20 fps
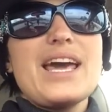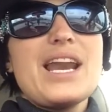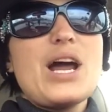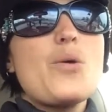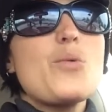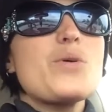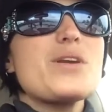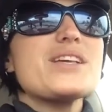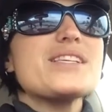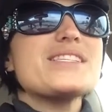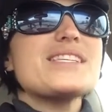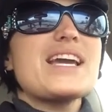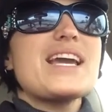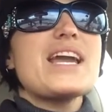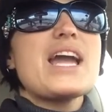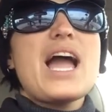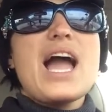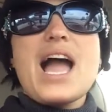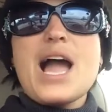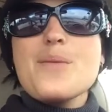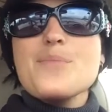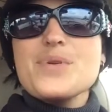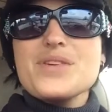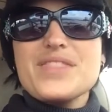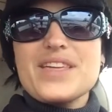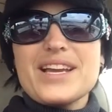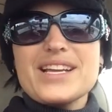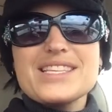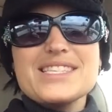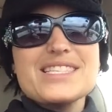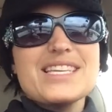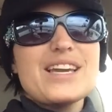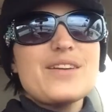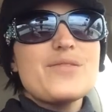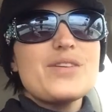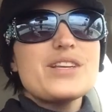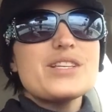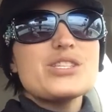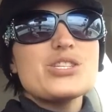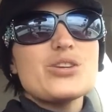and I want to say happy
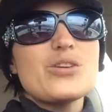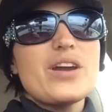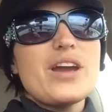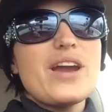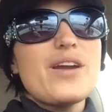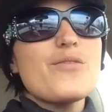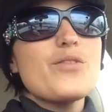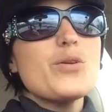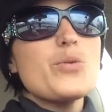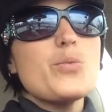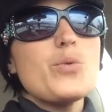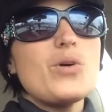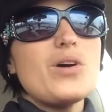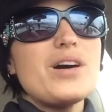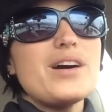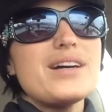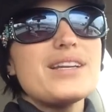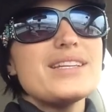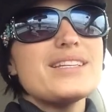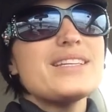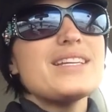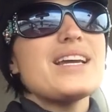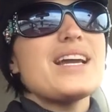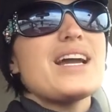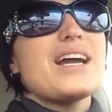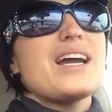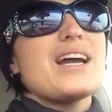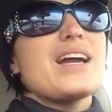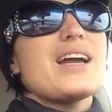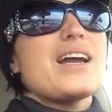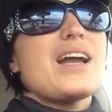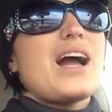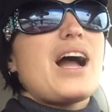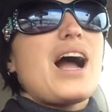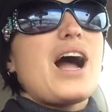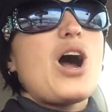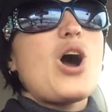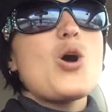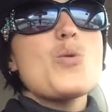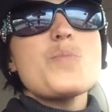Thanksgiving to everyone.
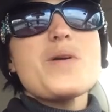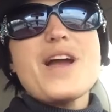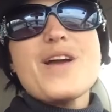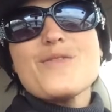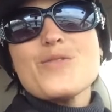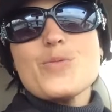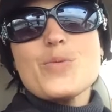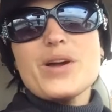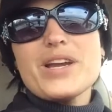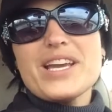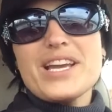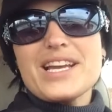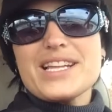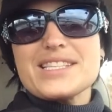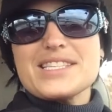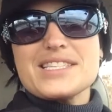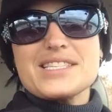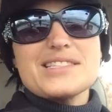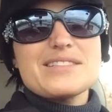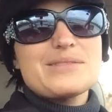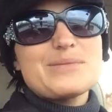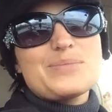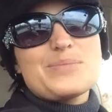I hope everyone gets